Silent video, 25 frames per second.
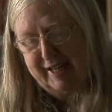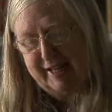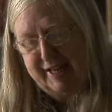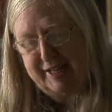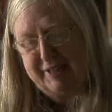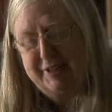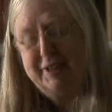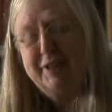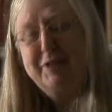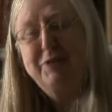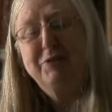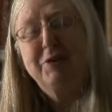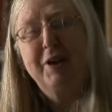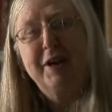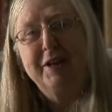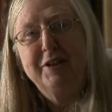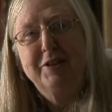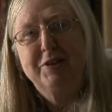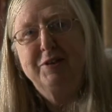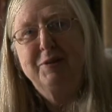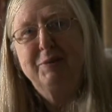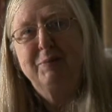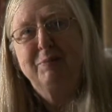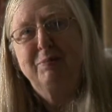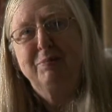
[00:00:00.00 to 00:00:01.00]
And I tried
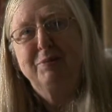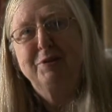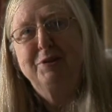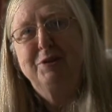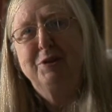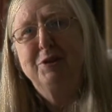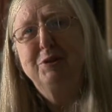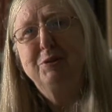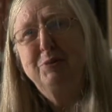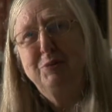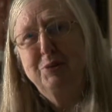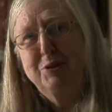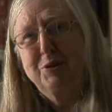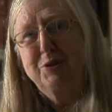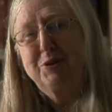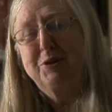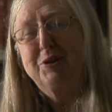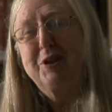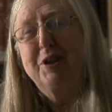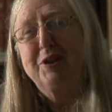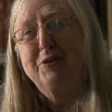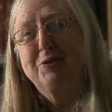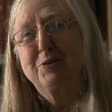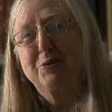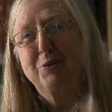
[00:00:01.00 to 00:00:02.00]
to produce
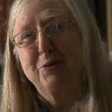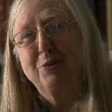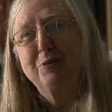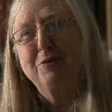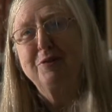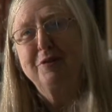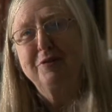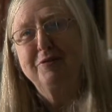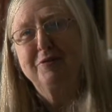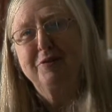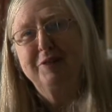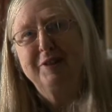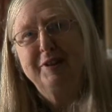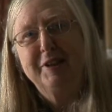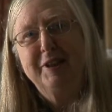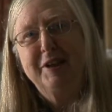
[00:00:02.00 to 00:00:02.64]
a sort of